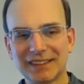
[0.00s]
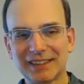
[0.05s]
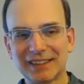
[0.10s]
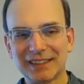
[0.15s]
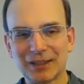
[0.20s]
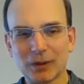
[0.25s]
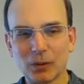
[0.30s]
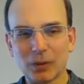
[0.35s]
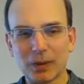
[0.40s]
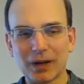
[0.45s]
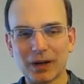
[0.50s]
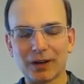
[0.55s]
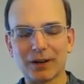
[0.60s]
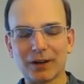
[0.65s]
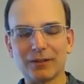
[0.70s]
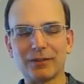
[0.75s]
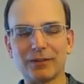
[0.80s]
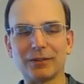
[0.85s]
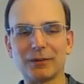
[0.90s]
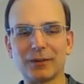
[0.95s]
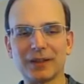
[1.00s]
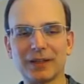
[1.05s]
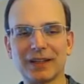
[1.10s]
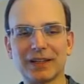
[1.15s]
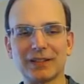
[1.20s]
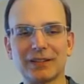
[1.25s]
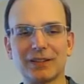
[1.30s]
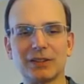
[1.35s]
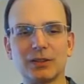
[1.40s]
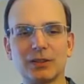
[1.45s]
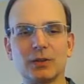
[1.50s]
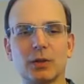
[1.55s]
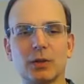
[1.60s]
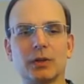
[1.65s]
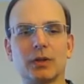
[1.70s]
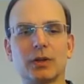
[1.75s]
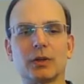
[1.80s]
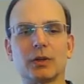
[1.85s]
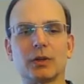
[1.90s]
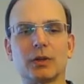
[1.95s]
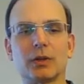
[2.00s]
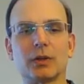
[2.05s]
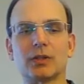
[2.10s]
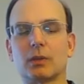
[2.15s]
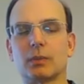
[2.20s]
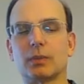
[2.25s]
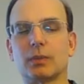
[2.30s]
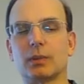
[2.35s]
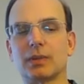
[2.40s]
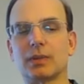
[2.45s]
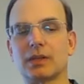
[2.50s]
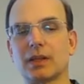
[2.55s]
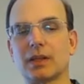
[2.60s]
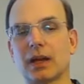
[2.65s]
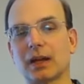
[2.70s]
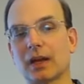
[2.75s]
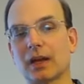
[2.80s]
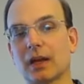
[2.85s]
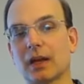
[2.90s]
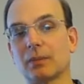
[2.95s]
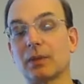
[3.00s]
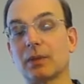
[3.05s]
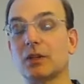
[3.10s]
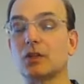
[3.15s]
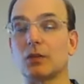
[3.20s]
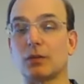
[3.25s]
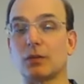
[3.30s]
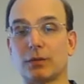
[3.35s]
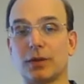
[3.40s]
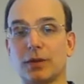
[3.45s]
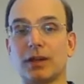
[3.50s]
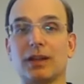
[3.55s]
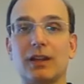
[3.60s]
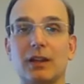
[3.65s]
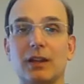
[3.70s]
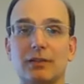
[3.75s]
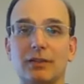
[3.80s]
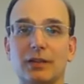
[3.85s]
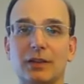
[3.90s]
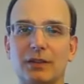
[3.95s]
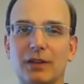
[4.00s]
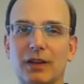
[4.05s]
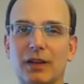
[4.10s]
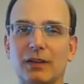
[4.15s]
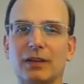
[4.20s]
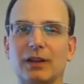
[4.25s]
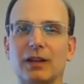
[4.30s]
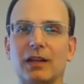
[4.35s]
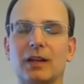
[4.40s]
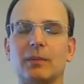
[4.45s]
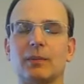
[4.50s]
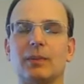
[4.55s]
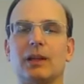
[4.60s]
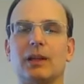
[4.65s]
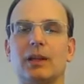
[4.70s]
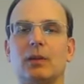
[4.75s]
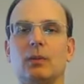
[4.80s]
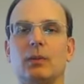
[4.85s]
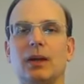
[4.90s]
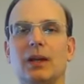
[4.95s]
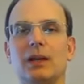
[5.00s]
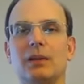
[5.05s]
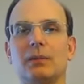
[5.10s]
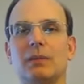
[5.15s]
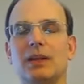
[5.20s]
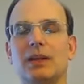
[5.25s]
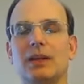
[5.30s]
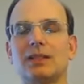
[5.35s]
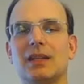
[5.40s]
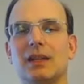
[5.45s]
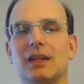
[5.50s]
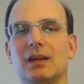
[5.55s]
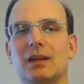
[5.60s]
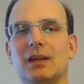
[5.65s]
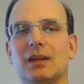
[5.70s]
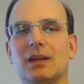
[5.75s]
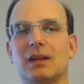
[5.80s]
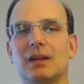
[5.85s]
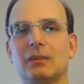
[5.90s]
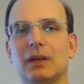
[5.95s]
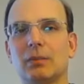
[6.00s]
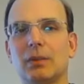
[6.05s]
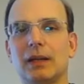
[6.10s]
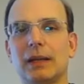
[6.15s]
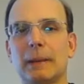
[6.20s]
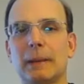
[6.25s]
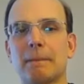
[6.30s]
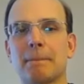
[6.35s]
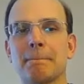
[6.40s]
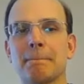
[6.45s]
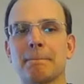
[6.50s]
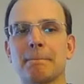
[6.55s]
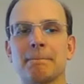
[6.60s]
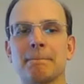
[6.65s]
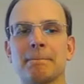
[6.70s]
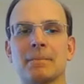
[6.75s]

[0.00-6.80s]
you know, aware of what I do, go to yoursacredpurpose.com. Get your free gift if you haven't got it, by the way. Meditate and make money,